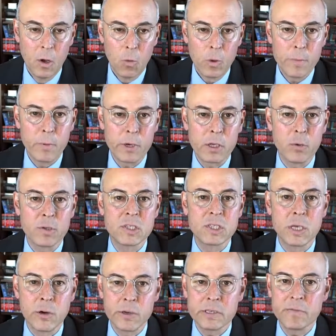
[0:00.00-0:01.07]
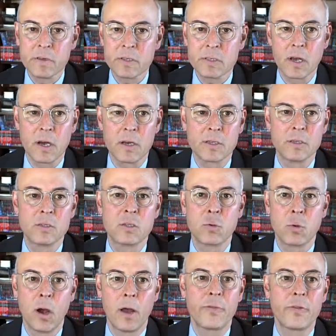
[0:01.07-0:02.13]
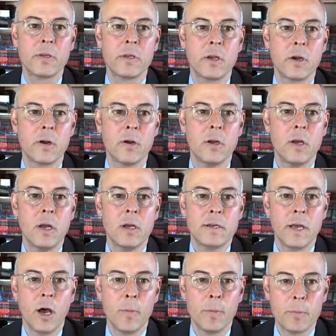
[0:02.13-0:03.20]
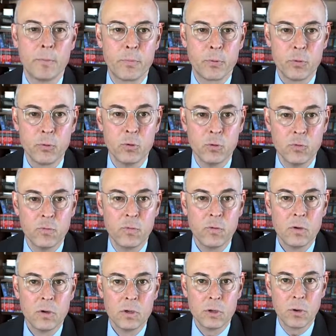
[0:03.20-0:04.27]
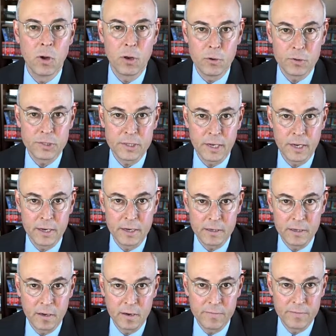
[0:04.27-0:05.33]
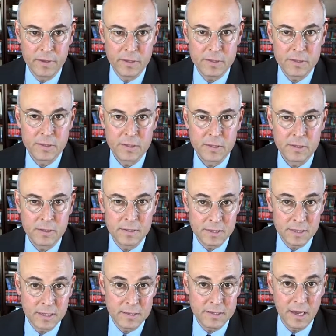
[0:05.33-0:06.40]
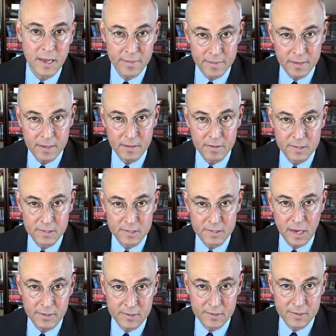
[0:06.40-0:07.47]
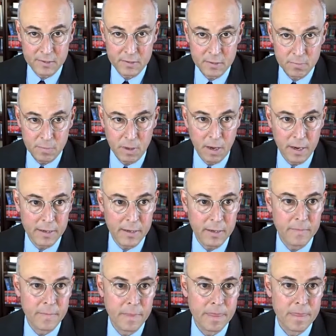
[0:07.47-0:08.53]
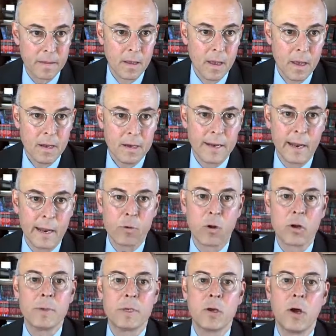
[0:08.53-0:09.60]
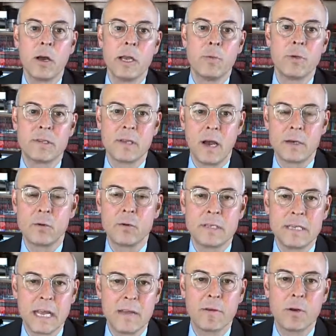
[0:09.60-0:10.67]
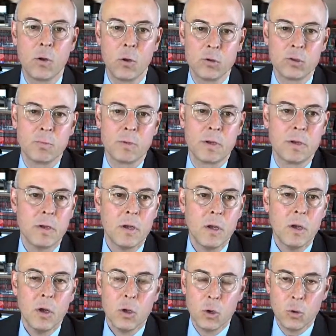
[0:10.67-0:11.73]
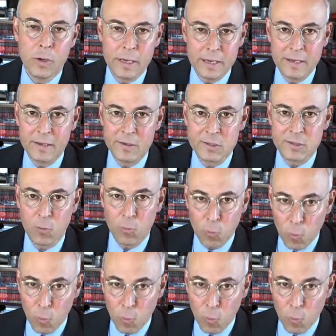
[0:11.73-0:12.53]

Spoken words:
We bring you a series of discussions throughout the year to help improve your understanding of this disease and the science behind it. Today we're going to be talking with Dr. David Holtzman, who is